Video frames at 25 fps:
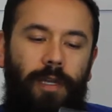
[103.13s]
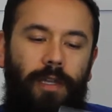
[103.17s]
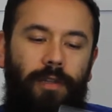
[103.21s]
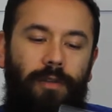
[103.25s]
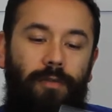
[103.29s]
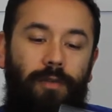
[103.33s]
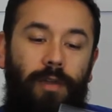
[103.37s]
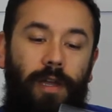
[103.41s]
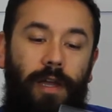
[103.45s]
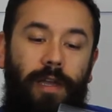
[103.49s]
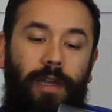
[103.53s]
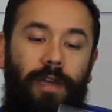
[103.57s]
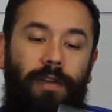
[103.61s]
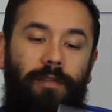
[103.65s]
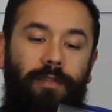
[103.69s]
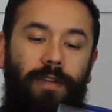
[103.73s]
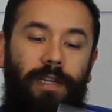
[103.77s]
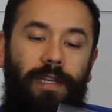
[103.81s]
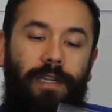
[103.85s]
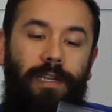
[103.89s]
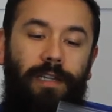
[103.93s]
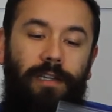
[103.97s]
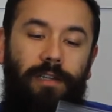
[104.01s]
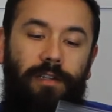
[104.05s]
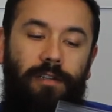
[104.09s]
I do not have
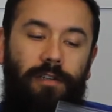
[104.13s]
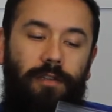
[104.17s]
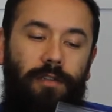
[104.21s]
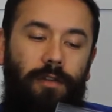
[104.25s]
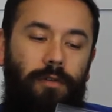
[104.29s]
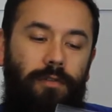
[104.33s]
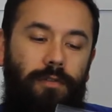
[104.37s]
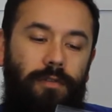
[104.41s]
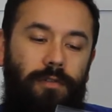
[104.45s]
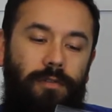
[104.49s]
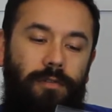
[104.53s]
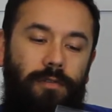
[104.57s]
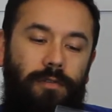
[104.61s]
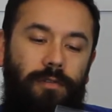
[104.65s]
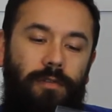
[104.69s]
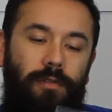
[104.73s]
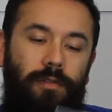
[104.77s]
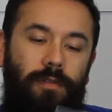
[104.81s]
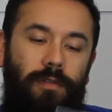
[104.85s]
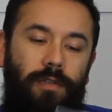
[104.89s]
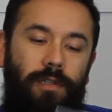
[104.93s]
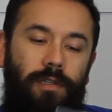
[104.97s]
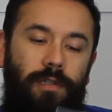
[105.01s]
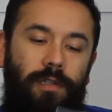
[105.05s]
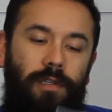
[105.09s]
any enclosure
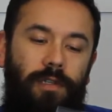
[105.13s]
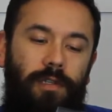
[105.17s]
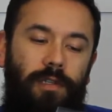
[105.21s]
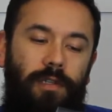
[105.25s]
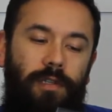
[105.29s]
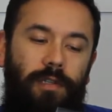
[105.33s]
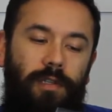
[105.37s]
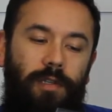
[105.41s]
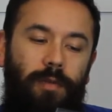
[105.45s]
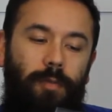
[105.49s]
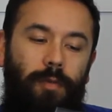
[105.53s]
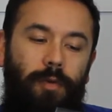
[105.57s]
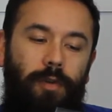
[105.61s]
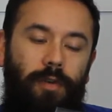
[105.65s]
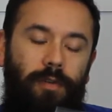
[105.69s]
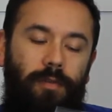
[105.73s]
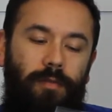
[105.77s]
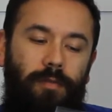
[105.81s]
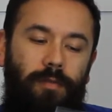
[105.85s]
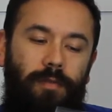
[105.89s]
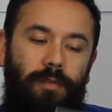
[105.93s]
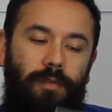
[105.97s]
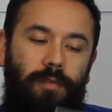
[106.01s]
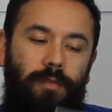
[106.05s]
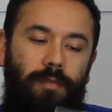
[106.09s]
to put
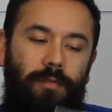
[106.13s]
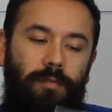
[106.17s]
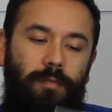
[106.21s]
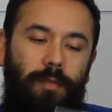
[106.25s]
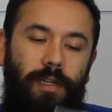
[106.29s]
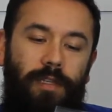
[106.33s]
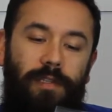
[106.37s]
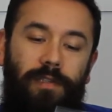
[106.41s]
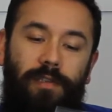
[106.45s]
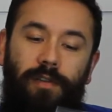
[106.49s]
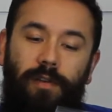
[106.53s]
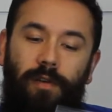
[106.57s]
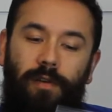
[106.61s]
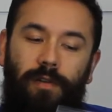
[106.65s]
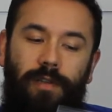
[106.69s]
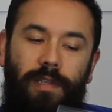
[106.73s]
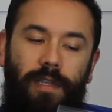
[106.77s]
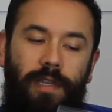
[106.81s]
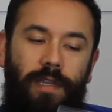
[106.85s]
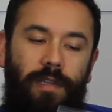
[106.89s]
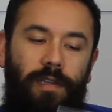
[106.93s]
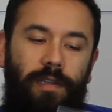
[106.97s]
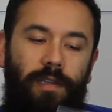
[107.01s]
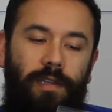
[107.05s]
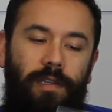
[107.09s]
my
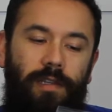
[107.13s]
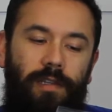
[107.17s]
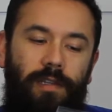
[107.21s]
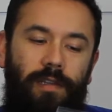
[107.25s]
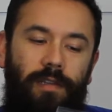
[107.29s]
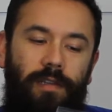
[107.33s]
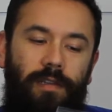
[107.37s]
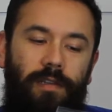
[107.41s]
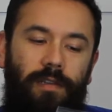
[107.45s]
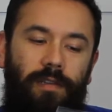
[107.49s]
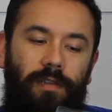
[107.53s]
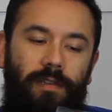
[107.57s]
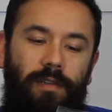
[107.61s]
CR10 in,